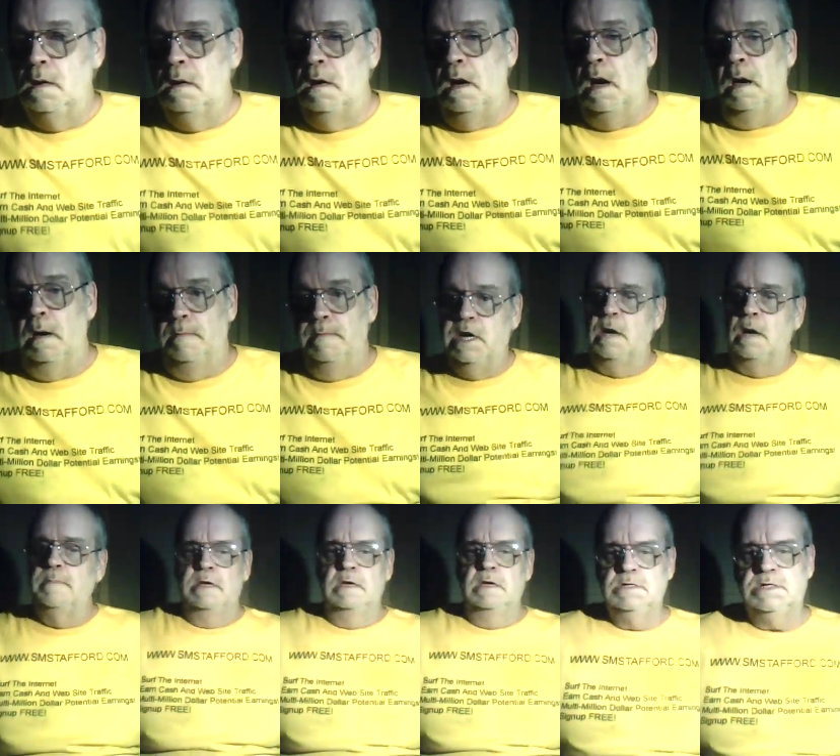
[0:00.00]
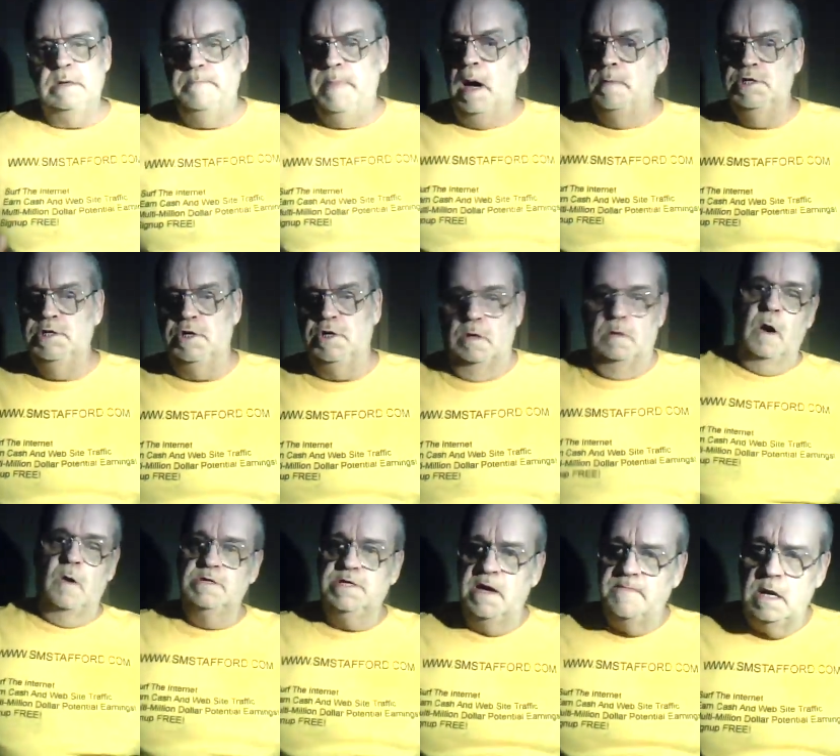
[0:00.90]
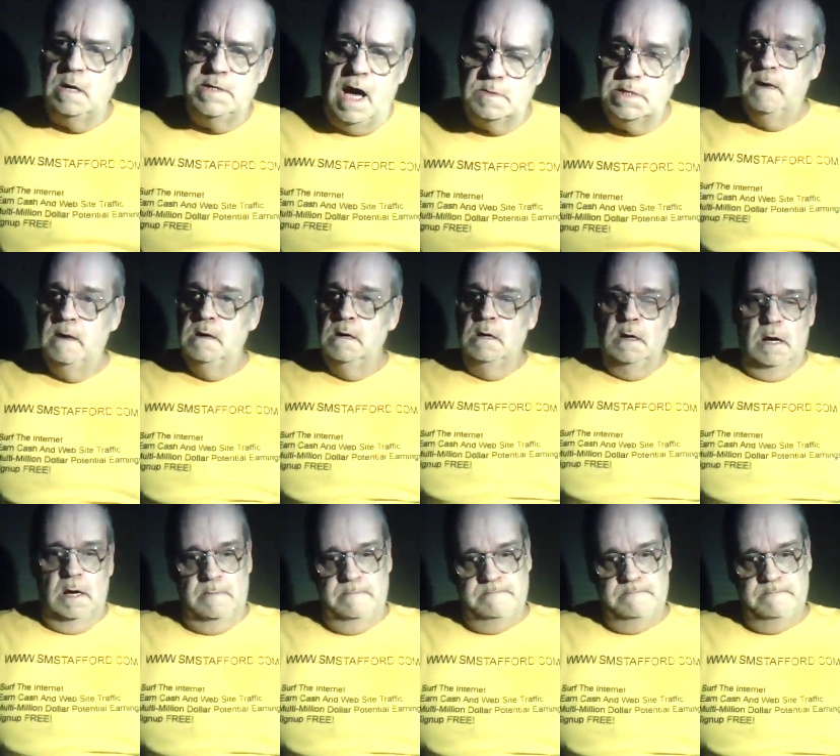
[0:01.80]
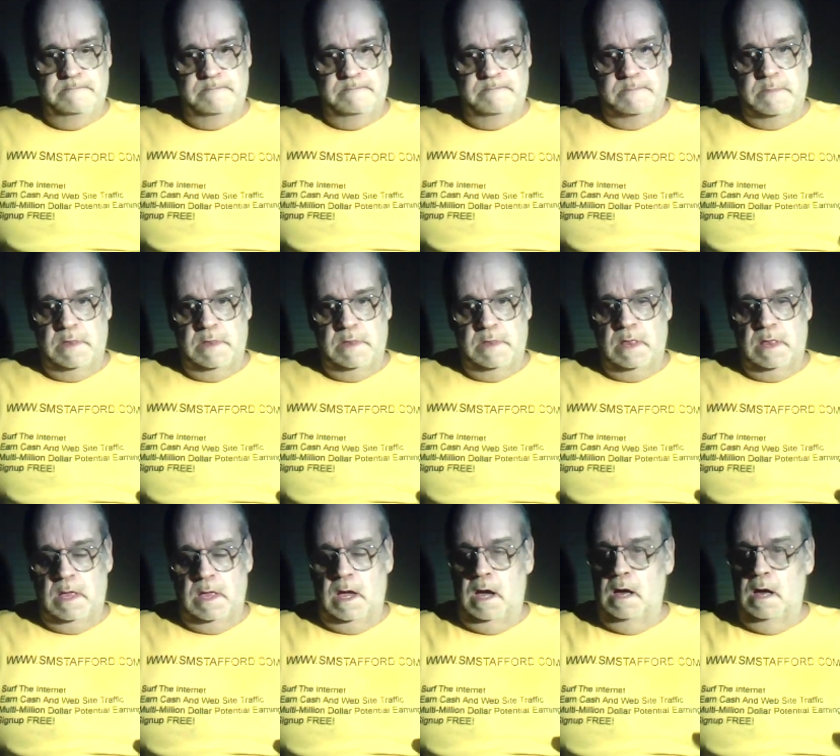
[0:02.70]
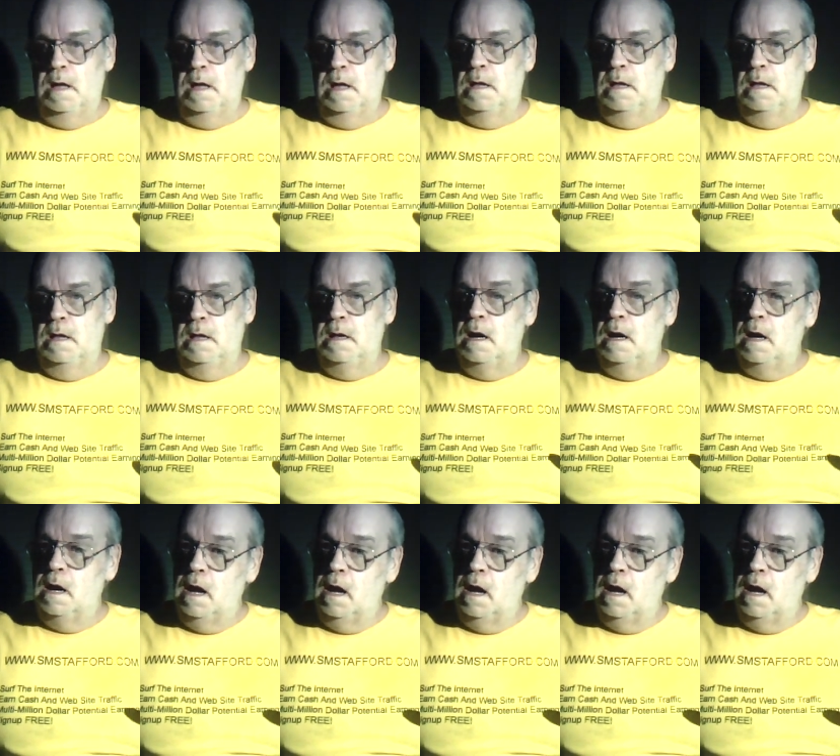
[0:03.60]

Uh, become an instant publisher, over 700 titles.